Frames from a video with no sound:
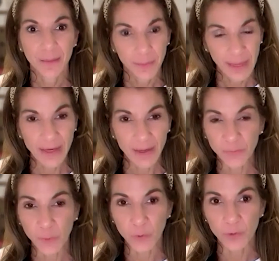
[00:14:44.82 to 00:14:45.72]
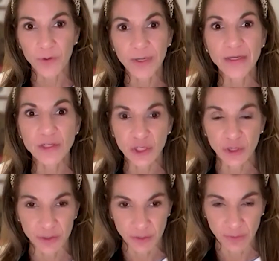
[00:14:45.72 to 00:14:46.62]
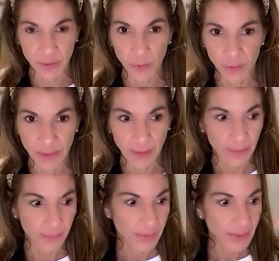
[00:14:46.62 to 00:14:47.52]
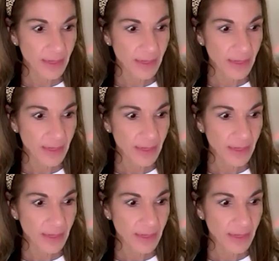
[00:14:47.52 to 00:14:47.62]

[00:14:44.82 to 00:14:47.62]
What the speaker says: pay it forward and share this video with them.